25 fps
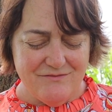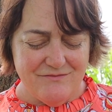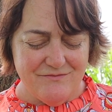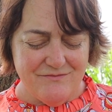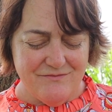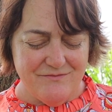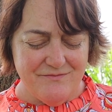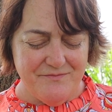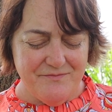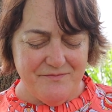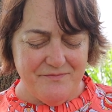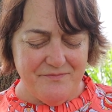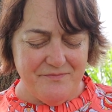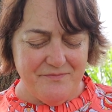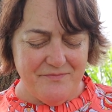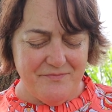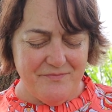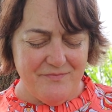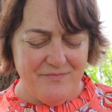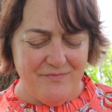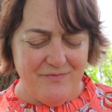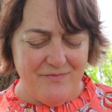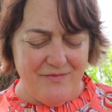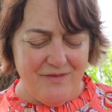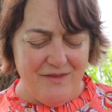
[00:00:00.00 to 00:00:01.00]

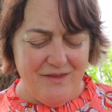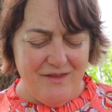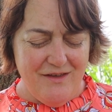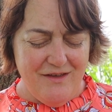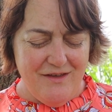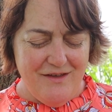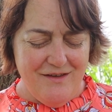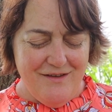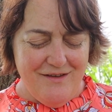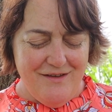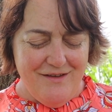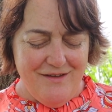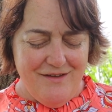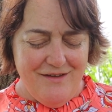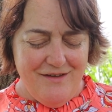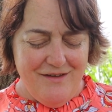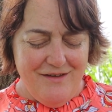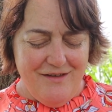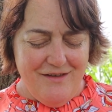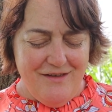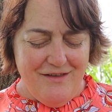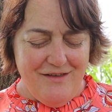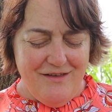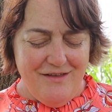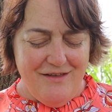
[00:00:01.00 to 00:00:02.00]

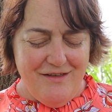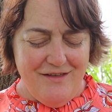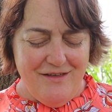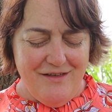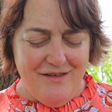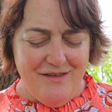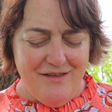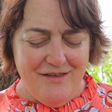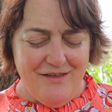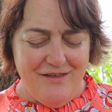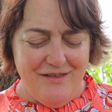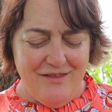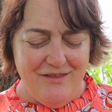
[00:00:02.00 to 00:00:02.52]
(silence)